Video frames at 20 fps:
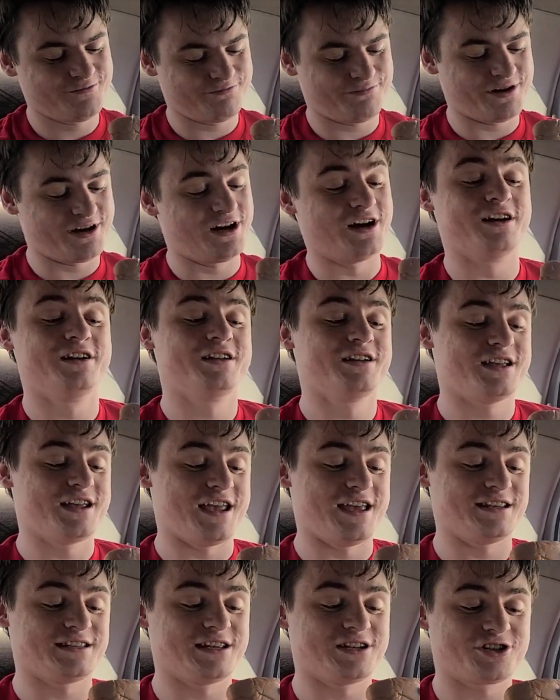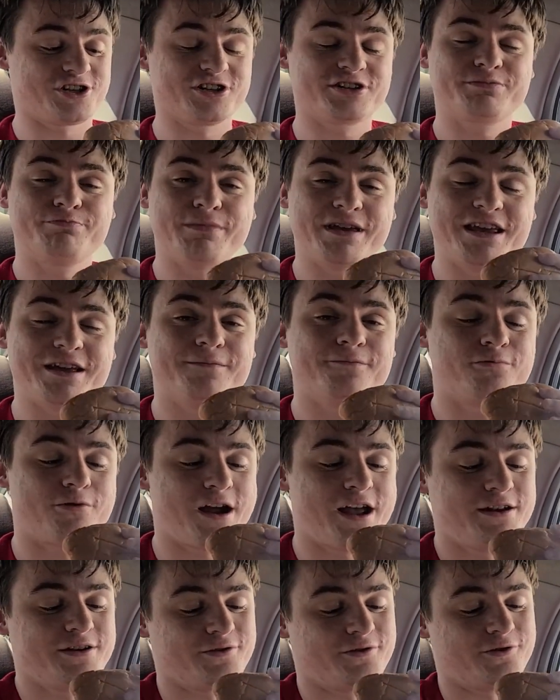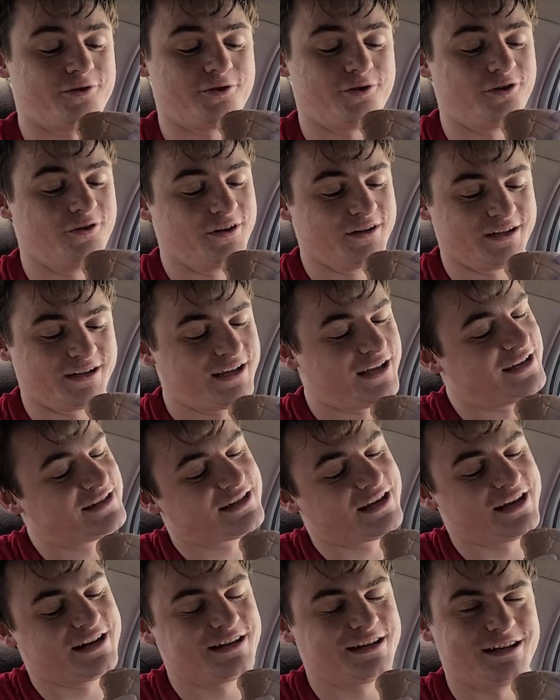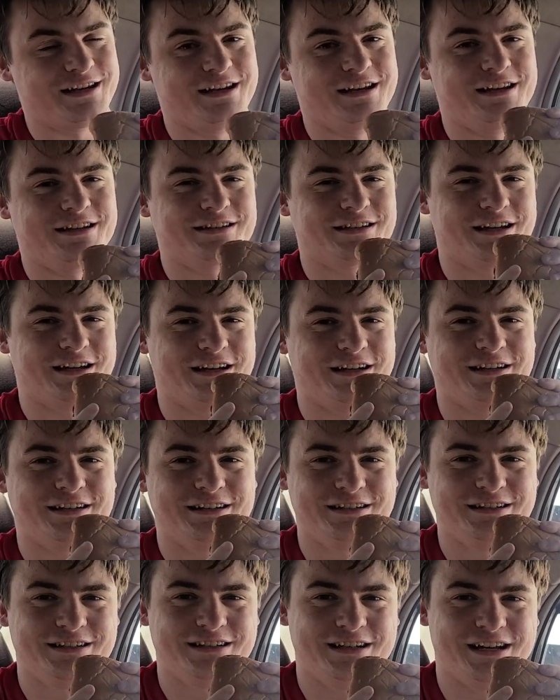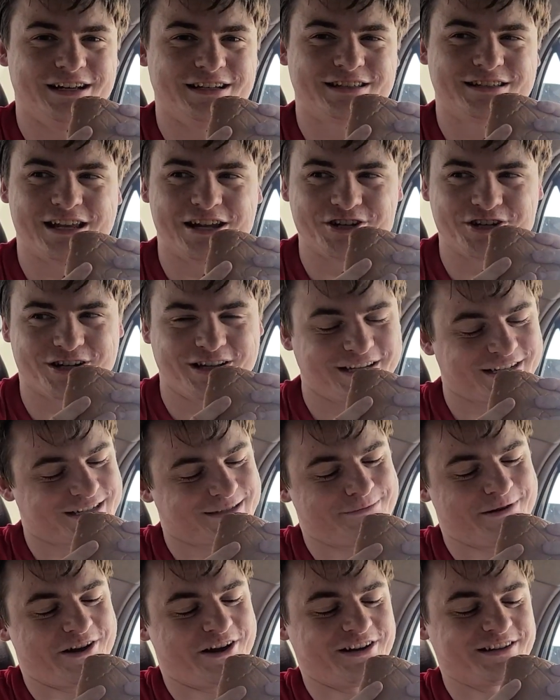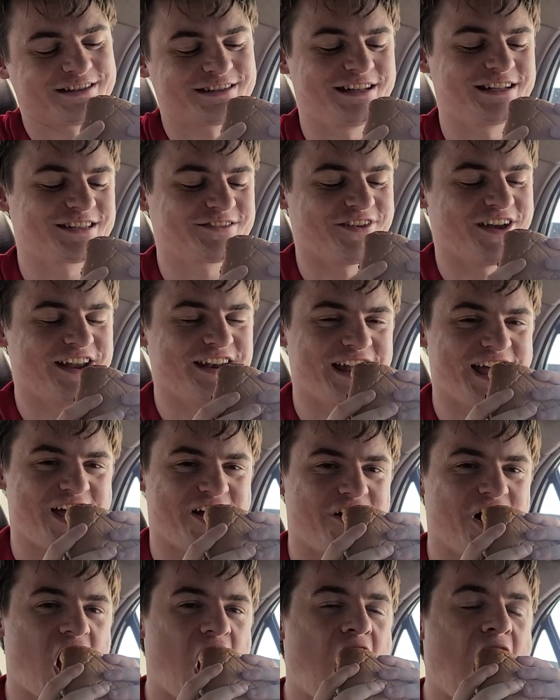But is it just meat and bread, or is it indeed a sensual experience? Let's find out.